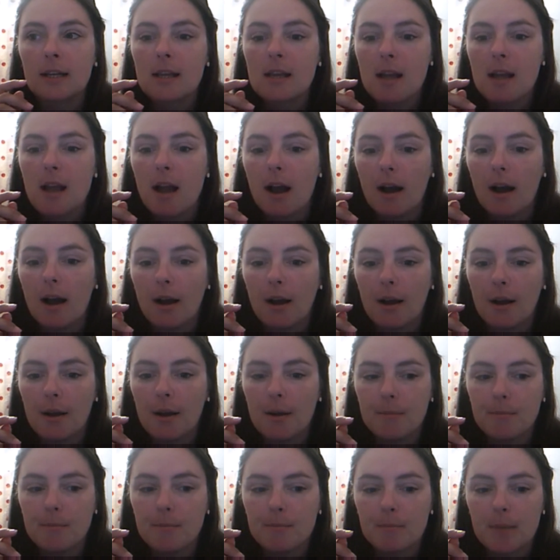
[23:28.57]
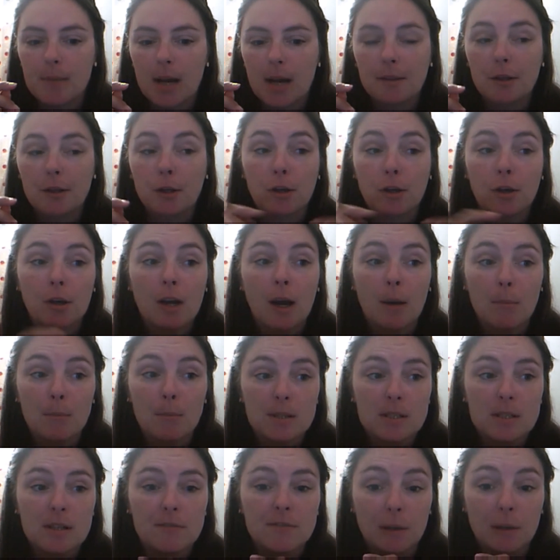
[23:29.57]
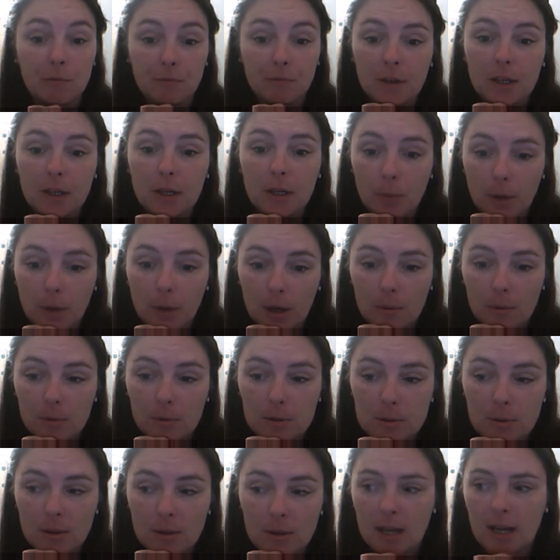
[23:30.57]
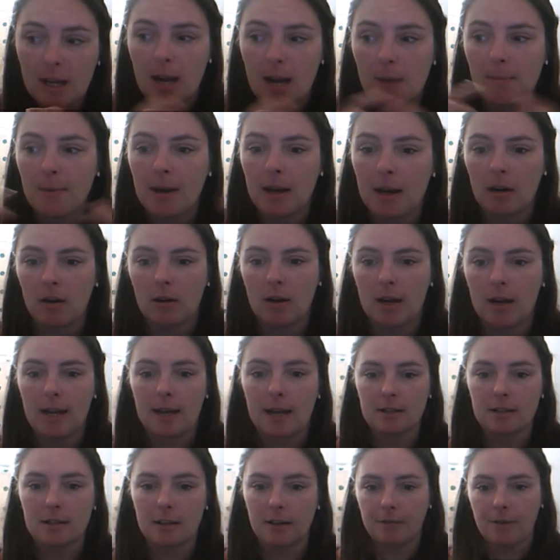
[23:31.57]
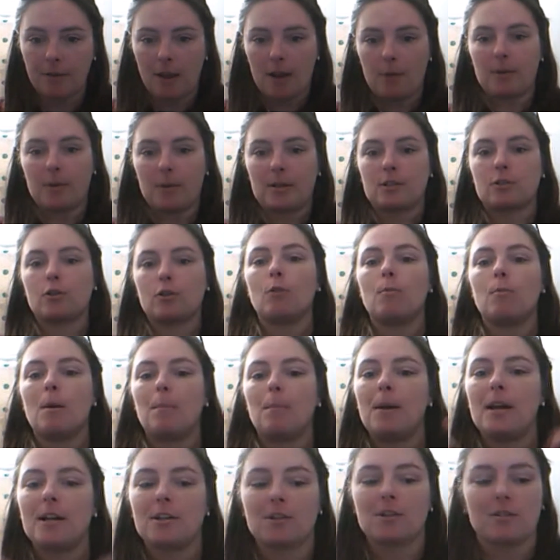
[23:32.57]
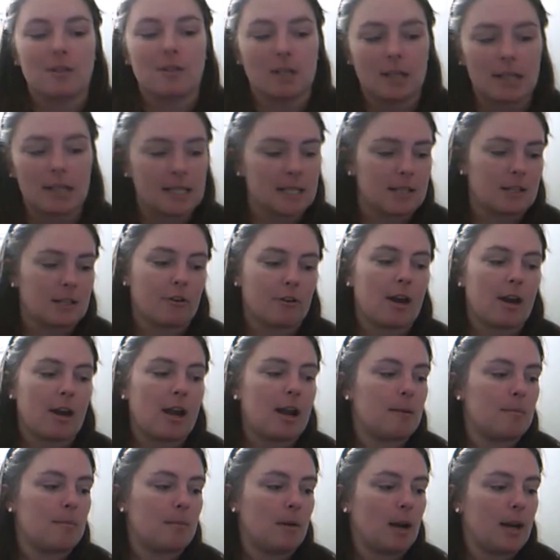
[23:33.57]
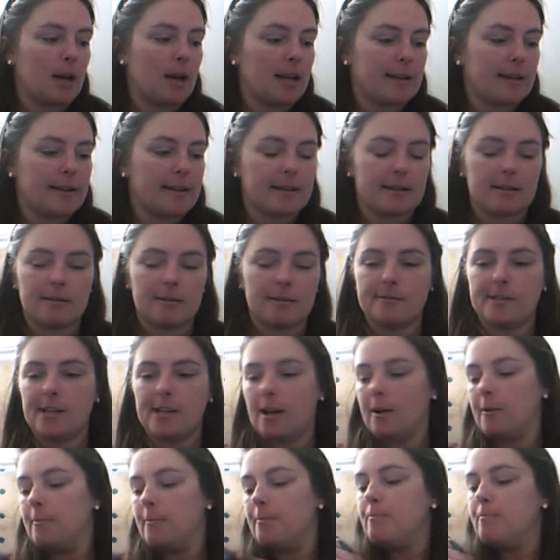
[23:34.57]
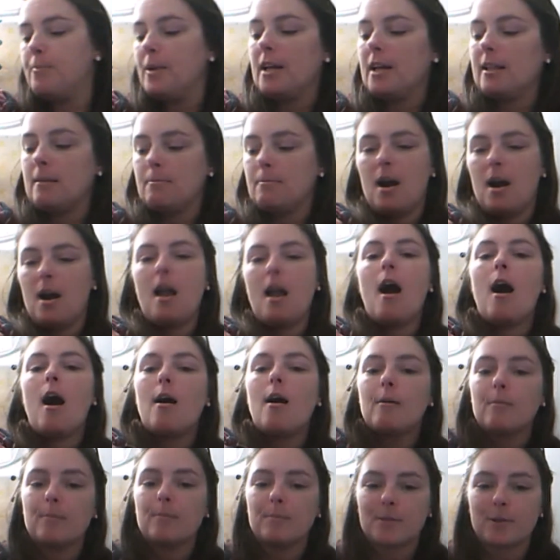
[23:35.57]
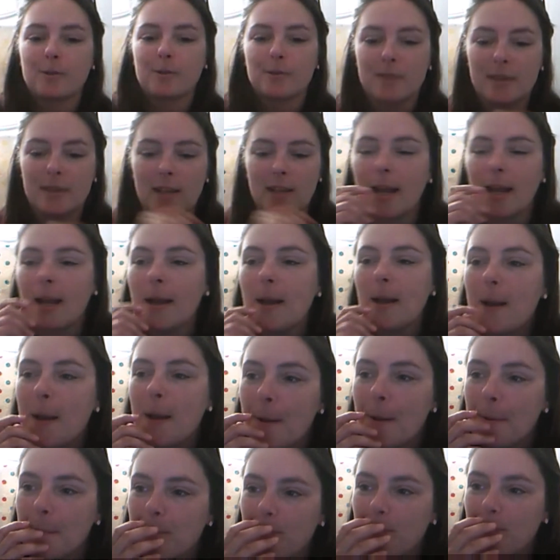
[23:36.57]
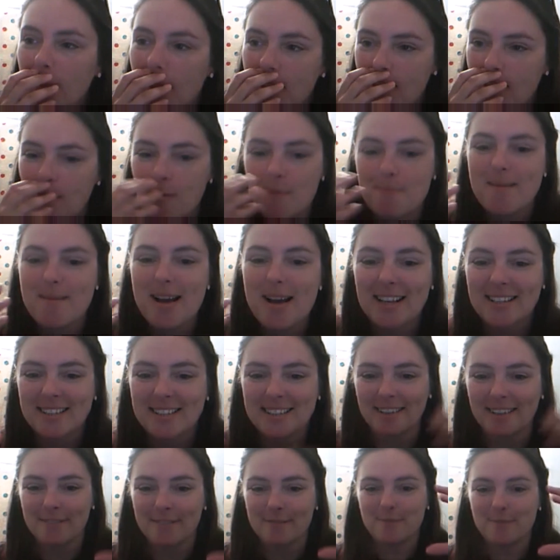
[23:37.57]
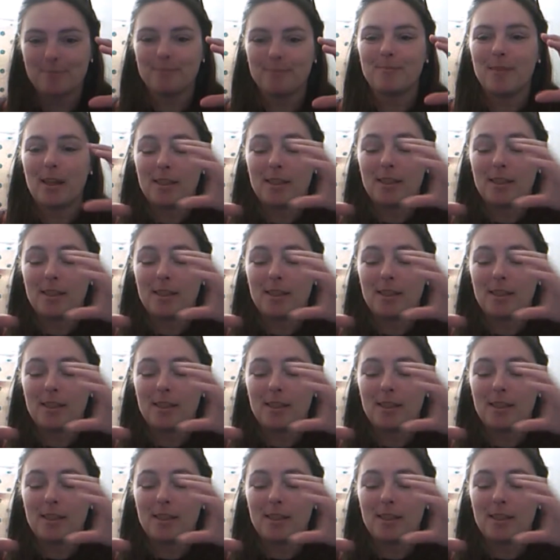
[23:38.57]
And the cucumbers have done really well. They came out like, I don't know if anyone saw my pictures on Instagram, like, you know, bigger than my arm sort of thing. They were massive, and they were